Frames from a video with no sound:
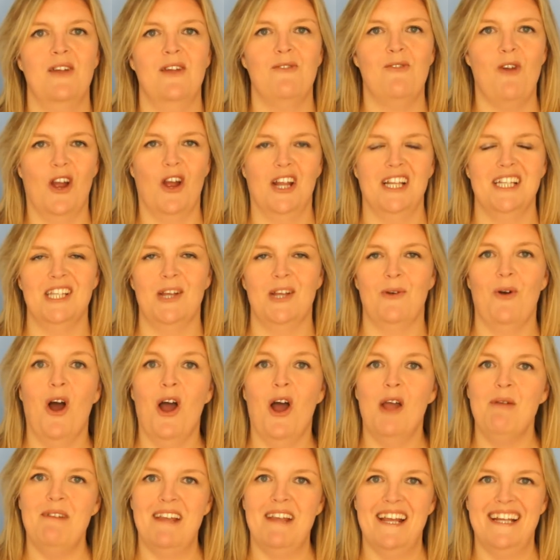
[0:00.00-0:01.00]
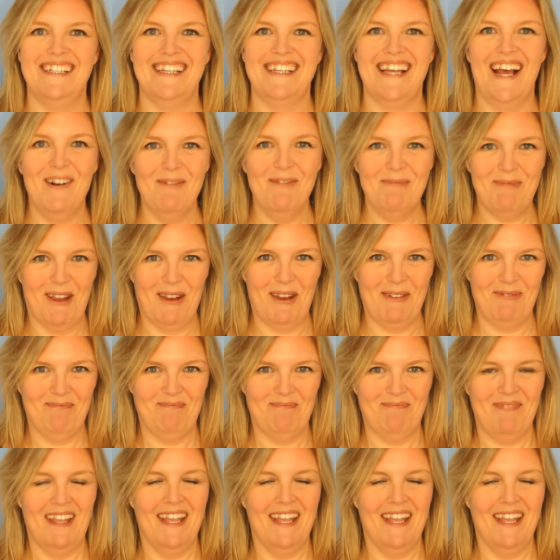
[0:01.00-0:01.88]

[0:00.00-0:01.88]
it right, so I'm here to help you.